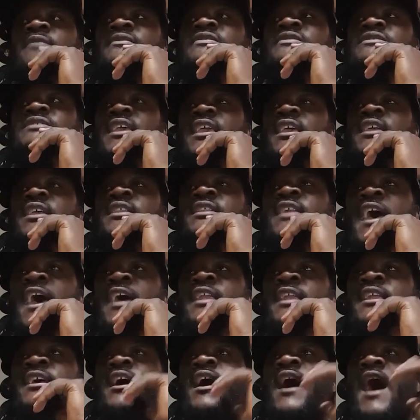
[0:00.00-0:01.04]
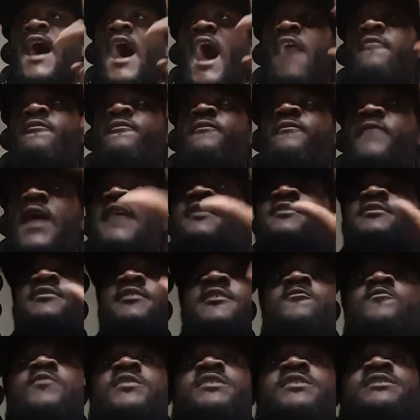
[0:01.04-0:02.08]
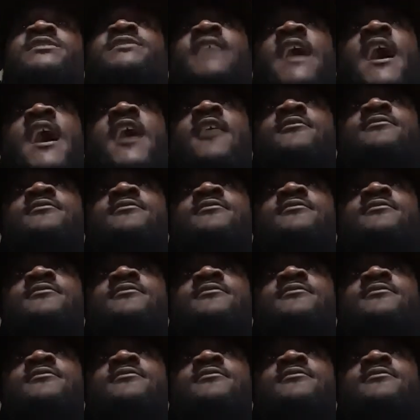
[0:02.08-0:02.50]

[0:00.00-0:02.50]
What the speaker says: seeing that I finally reached out.